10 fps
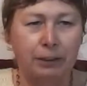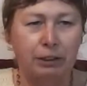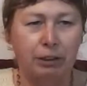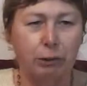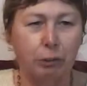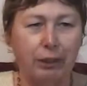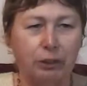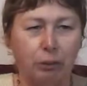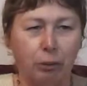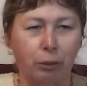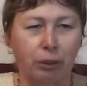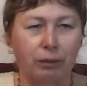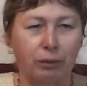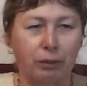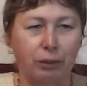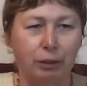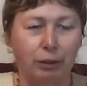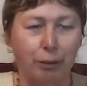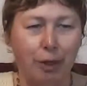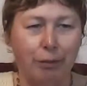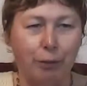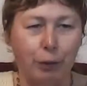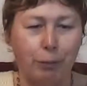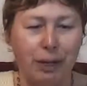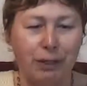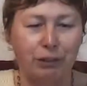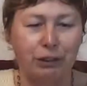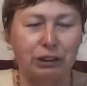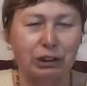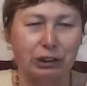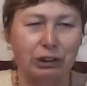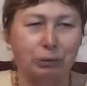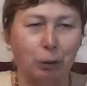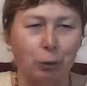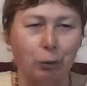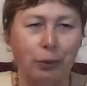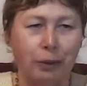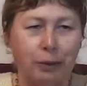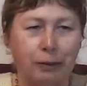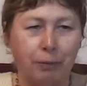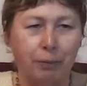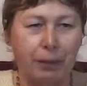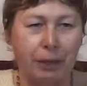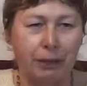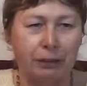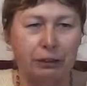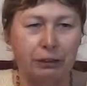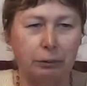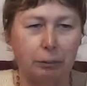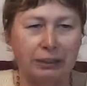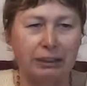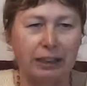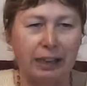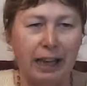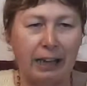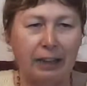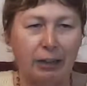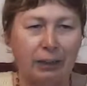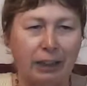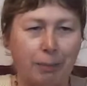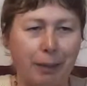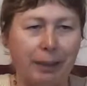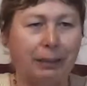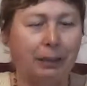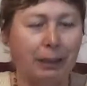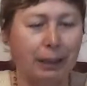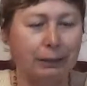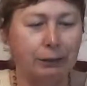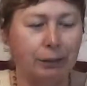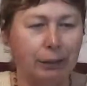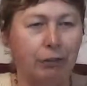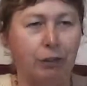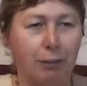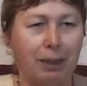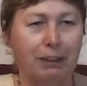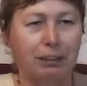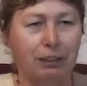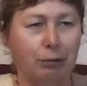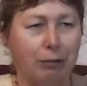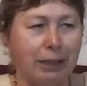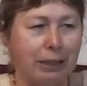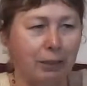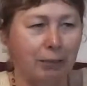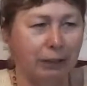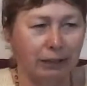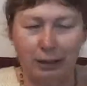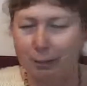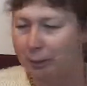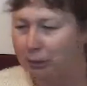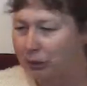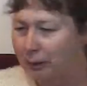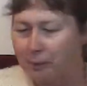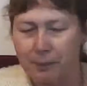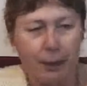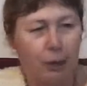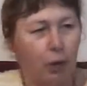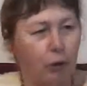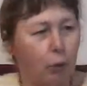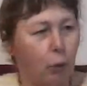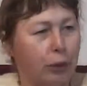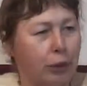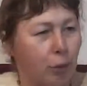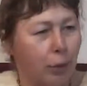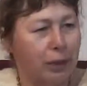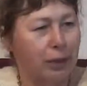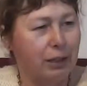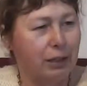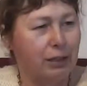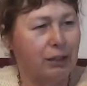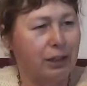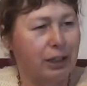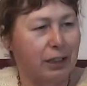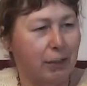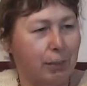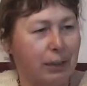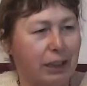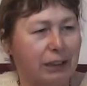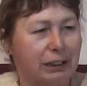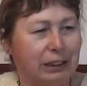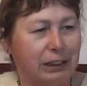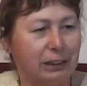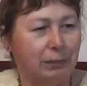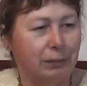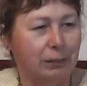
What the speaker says: So as well as, although the microphone part of this is only small, it's basically a handheld keypad, and you can give commands to the radio via the numbers. On the walkie-talkie, you see there are numbered keys here.